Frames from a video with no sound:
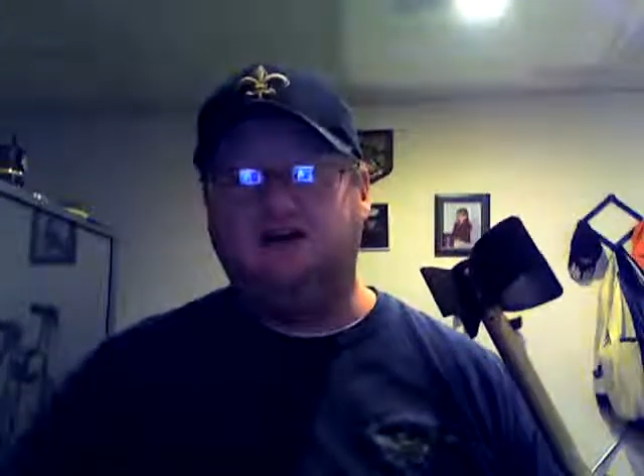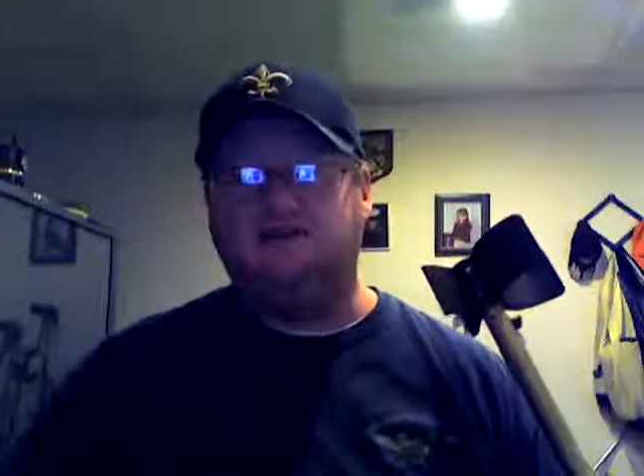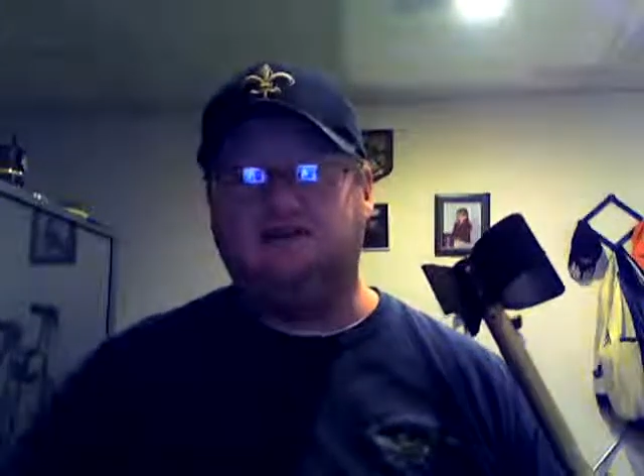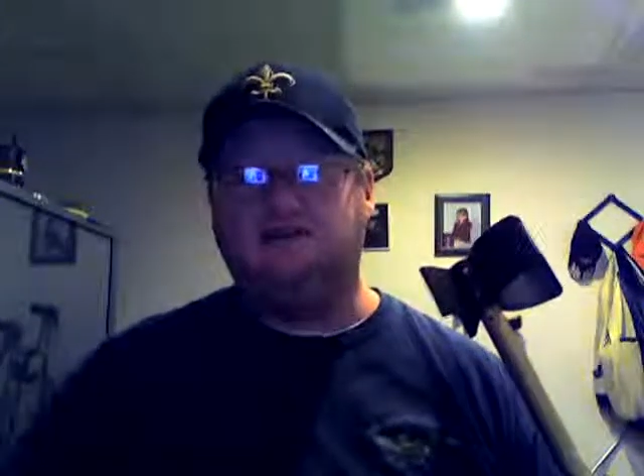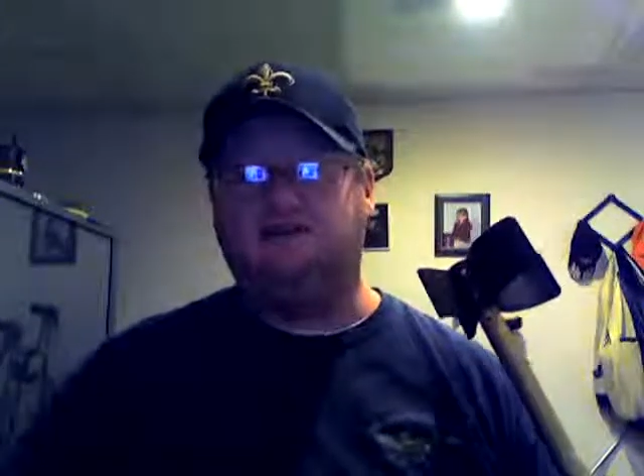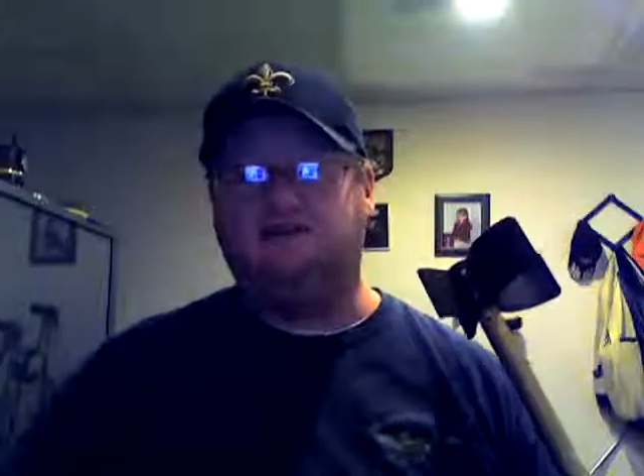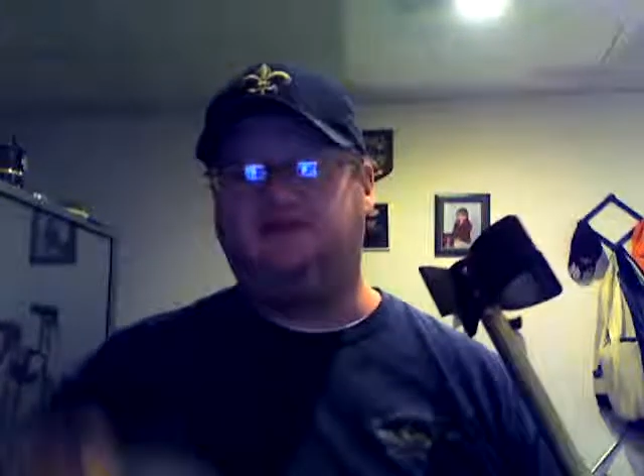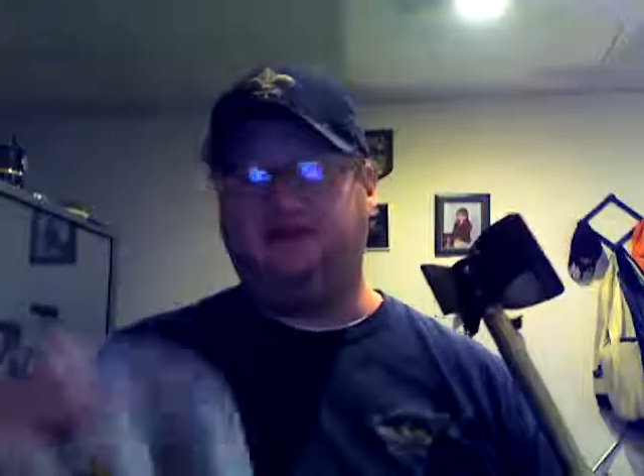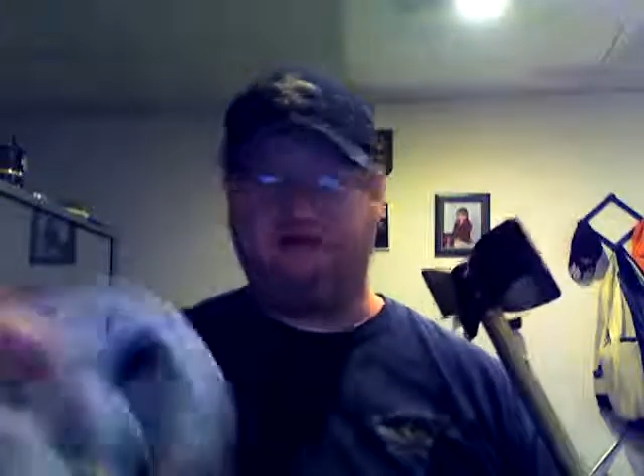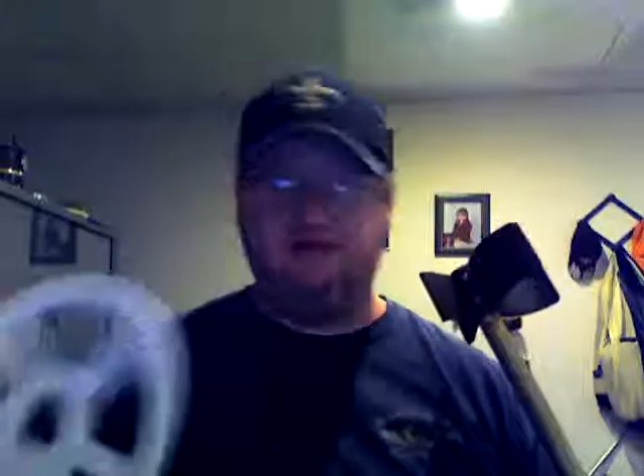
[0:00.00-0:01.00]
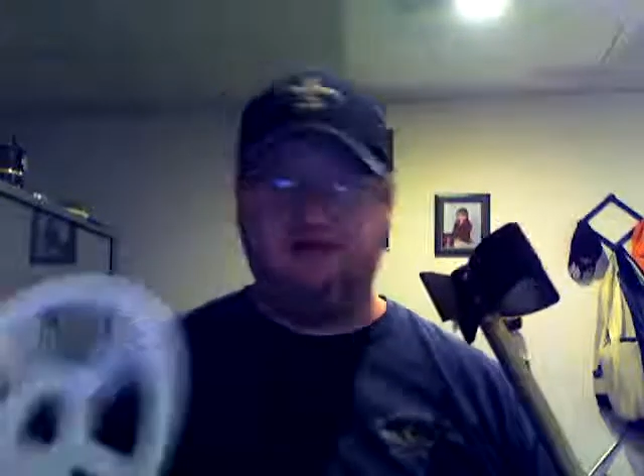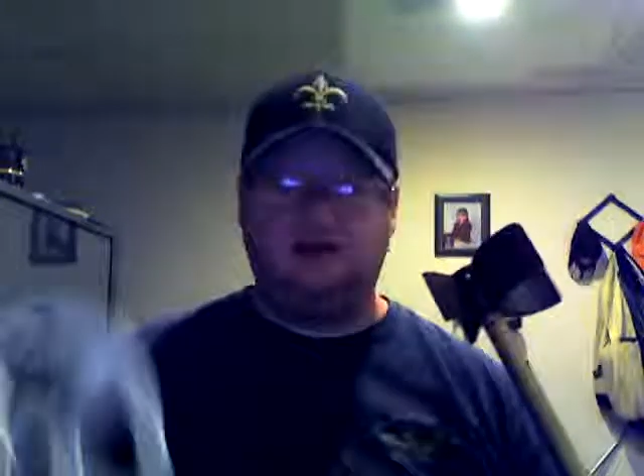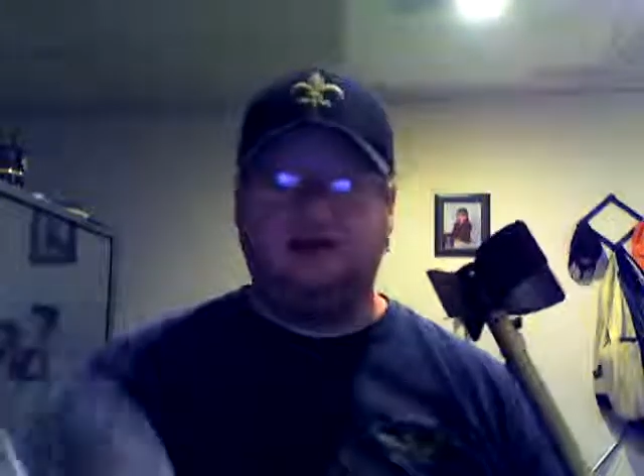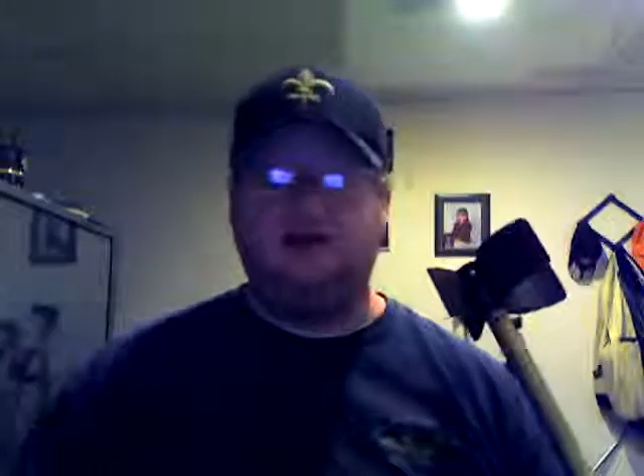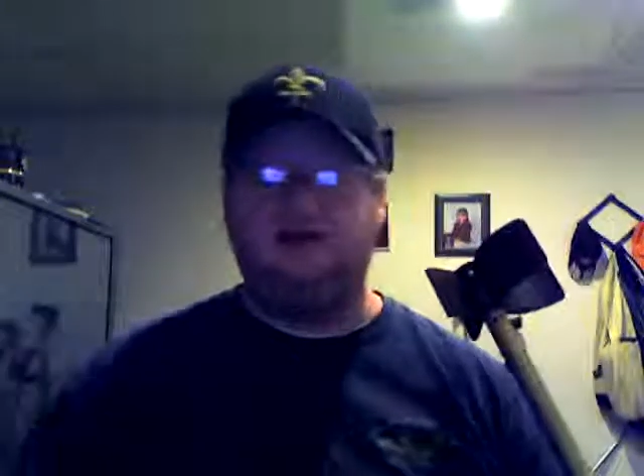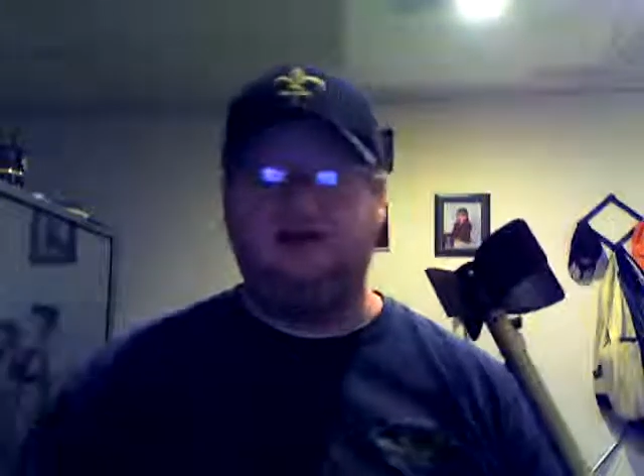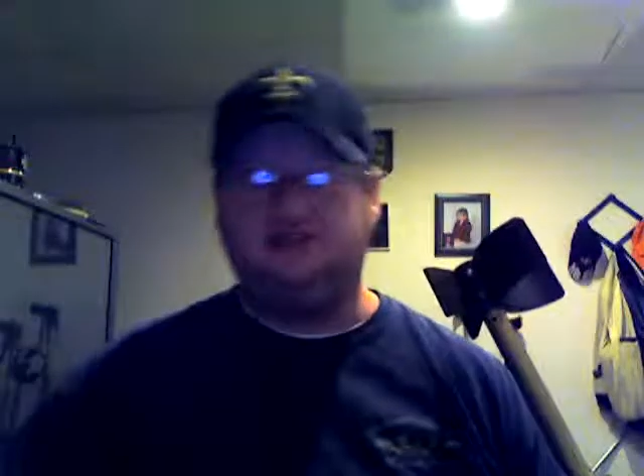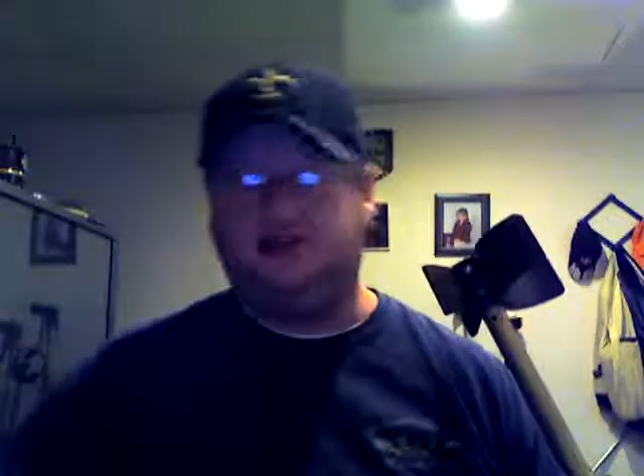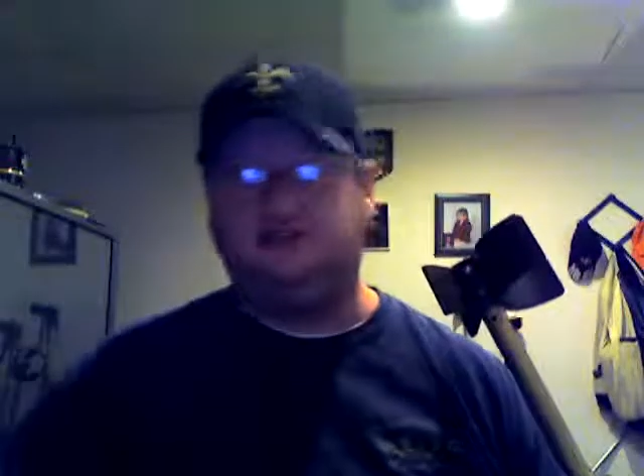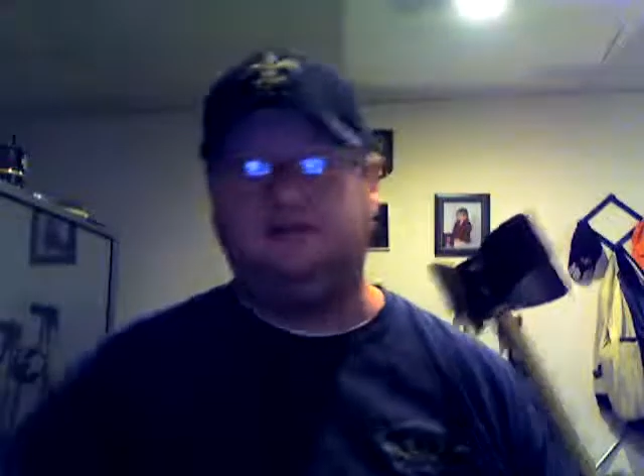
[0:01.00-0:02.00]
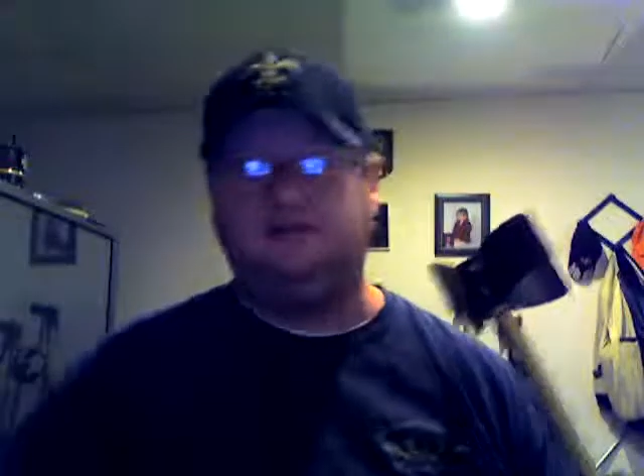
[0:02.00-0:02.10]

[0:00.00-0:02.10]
for the simple fact there's a lot of electronics